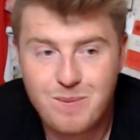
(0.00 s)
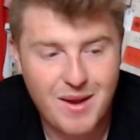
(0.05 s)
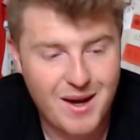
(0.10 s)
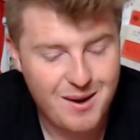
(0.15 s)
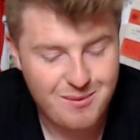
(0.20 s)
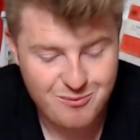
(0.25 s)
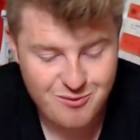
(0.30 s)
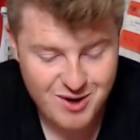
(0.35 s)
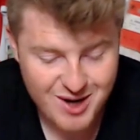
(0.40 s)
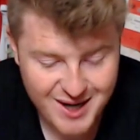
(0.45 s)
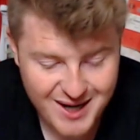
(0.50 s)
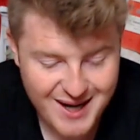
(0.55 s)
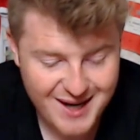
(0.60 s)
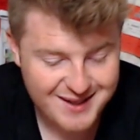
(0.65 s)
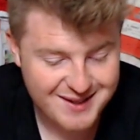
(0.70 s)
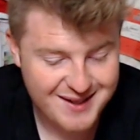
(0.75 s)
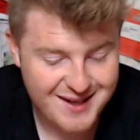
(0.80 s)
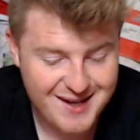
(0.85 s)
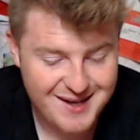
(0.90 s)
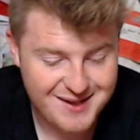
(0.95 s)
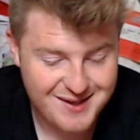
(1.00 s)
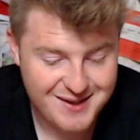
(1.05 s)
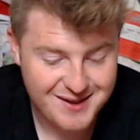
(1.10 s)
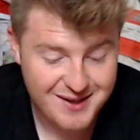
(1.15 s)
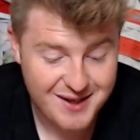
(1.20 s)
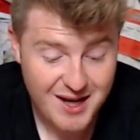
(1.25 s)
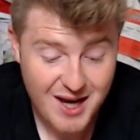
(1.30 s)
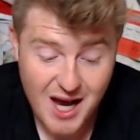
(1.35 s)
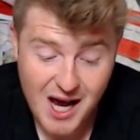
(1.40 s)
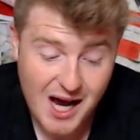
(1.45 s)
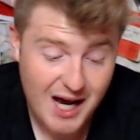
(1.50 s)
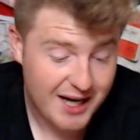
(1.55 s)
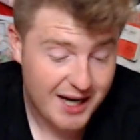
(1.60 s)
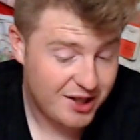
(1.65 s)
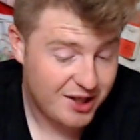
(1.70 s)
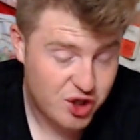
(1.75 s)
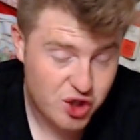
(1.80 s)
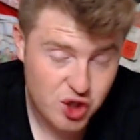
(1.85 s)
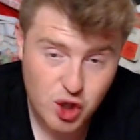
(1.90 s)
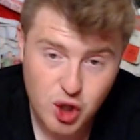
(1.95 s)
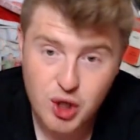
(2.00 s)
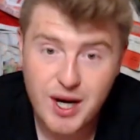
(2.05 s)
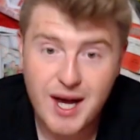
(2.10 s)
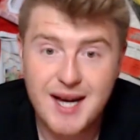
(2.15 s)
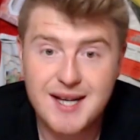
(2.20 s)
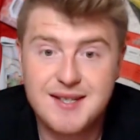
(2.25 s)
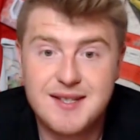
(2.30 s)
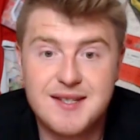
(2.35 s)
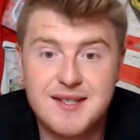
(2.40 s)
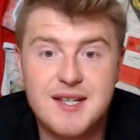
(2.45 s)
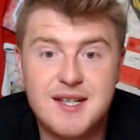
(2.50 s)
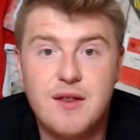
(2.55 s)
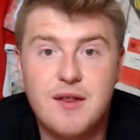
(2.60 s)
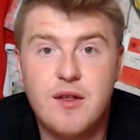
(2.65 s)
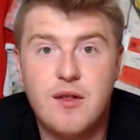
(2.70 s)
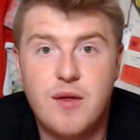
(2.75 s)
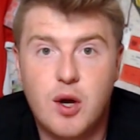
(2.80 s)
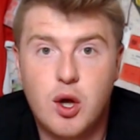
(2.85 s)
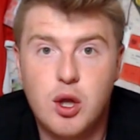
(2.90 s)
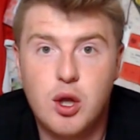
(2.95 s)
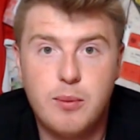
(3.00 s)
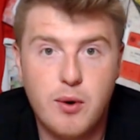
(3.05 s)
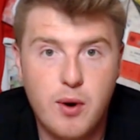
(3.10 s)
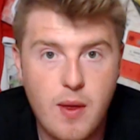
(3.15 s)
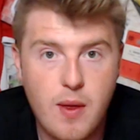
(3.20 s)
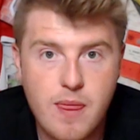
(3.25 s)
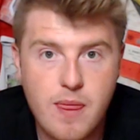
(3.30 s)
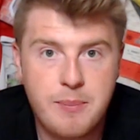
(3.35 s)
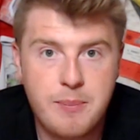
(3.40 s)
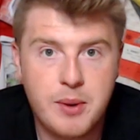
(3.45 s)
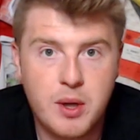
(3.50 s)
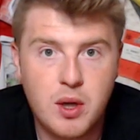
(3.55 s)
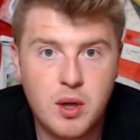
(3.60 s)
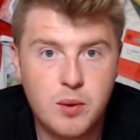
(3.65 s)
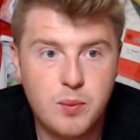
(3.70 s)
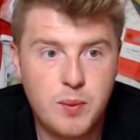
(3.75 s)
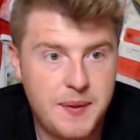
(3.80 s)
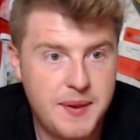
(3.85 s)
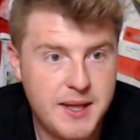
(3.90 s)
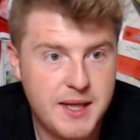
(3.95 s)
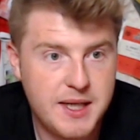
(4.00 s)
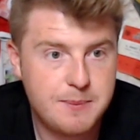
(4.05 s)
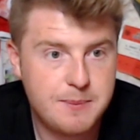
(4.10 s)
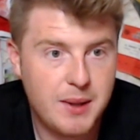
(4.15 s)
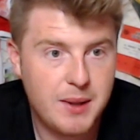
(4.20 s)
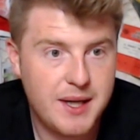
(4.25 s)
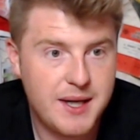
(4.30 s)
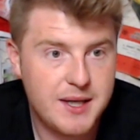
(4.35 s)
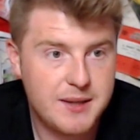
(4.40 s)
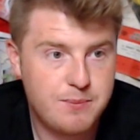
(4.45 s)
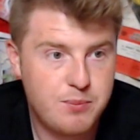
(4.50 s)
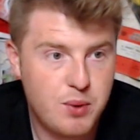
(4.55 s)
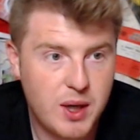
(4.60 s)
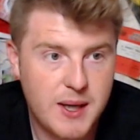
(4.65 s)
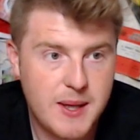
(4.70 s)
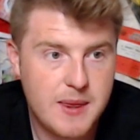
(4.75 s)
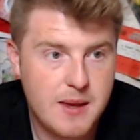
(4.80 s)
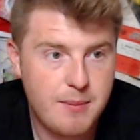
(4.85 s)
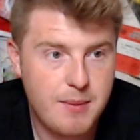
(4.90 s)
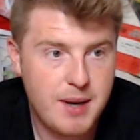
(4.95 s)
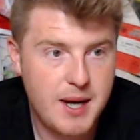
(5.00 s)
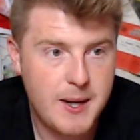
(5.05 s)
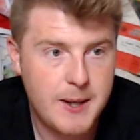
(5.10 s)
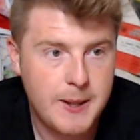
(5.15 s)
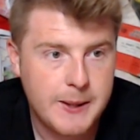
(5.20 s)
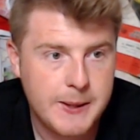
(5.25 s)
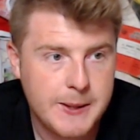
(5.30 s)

I'm really excited, and it's so nice to see that the club are on the ball with these players, bringing them in.